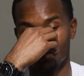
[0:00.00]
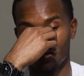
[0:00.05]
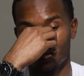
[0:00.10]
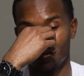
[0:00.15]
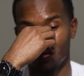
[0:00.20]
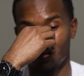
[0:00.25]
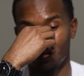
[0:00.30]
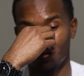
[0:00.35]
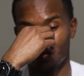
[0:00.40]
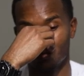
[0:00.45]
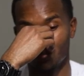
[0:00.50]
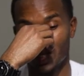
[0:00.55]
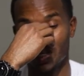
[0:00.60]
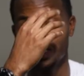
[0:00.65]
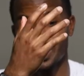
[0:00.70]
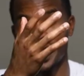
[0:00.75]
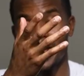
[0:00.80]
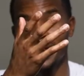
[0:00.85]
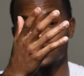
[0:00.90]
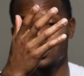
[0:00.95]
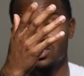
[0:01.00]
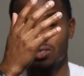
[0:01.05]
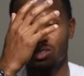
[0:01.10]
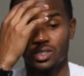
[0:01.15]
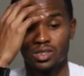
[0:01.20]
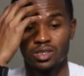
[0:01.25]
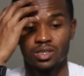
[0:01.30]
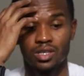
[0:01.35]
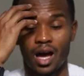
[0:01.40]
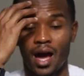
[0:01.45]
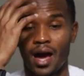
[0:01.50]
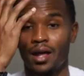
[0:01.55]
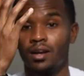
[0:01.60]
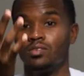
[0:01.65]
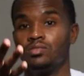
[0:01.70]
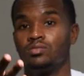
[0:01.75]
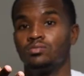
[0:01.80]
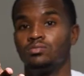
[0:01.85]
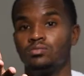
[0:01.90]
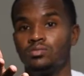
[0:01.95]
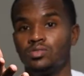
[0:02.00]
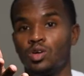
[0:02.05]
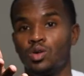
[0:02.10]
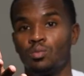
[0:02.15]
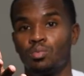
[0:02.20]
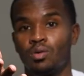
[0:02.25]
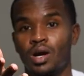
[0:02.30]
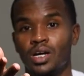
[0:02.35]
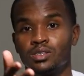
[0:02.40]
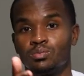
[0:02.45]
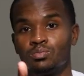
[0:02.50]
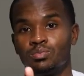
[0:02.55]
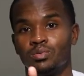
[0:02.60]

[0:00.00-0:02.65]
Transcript: Um, it's actually I don't know the price,